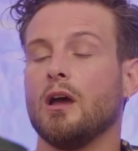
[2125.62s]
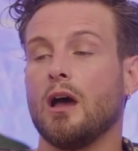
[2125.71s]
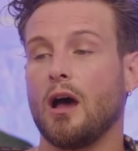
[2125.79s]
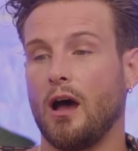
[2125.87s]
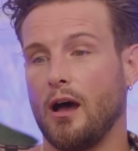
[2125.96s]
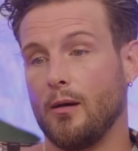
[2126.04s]

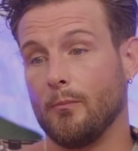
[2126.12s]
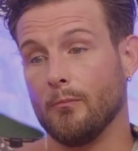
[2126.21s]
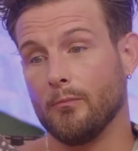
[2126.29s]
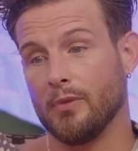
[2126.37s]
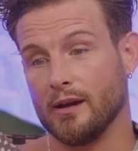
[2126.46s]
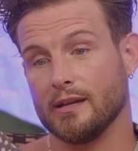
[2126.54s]

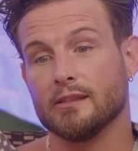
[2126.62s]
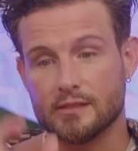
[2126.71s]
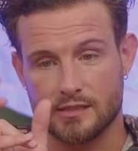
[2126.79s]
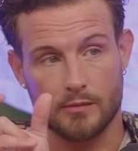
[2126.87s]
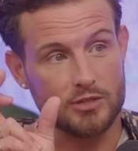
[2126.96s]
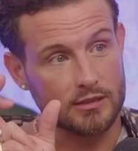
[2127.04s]
But in the
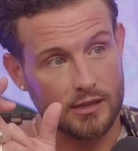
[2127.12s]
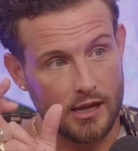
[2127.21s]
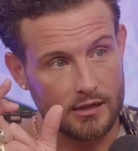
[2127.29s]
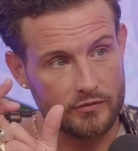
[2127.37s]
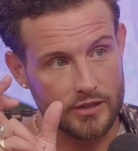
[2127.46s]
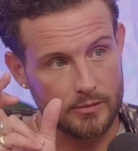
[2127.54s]
subject
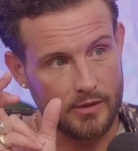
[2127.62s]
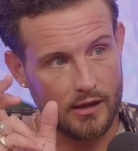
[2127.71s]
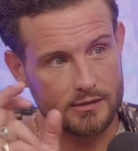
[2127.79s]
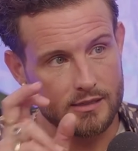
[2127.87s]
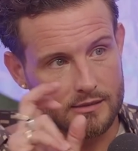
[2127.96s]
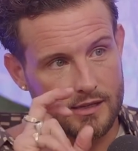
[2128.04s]
line of the email, it
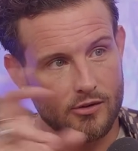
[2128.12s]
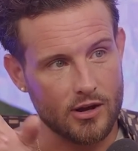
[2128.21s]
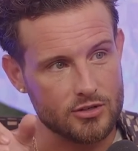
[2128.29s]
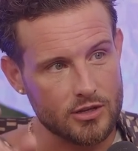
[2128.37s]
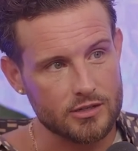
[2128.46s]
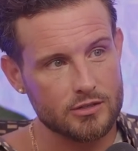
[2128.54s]
says,
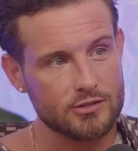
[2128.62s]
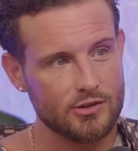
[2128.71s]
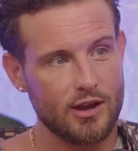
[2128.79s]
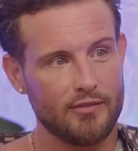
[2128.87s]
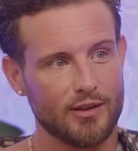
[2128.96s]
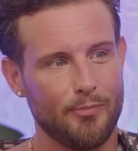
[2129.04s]
congratulations, you're
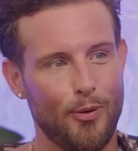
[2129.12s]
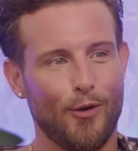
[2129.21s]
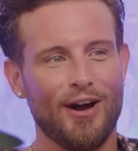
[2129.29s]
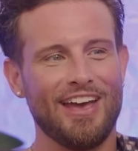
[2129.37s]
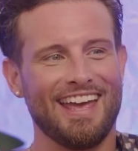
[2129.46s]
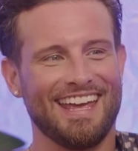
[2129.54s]
having a boy.
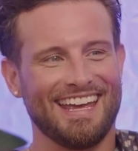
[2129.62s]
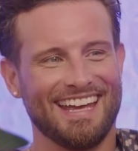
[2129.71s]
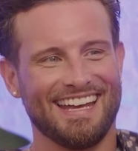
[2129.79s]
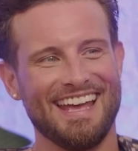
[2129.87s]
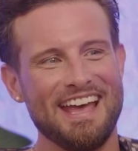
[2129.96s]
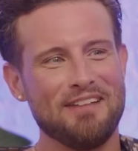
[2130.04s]

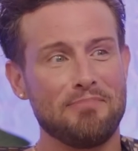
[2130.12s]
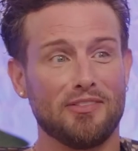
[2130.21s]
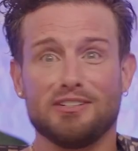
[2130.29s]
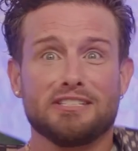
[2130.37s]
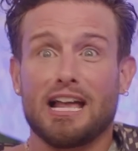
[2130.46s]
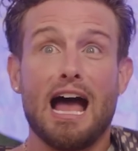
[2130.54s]

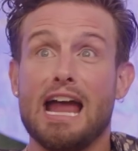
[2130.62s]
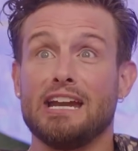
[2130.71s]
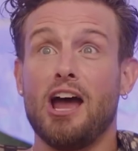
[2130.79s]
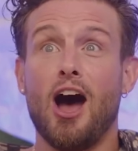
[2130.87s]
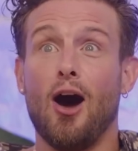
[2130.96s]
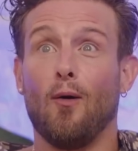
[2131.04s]
Bethany's like, I
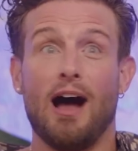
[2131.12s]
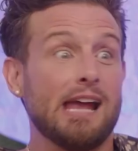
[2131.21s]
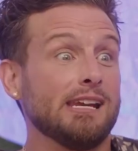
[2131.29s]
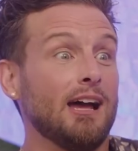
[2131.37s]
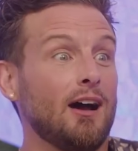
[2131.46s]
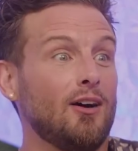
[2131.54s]

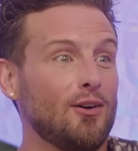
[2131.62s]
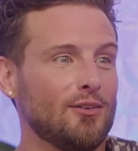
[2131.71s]
know.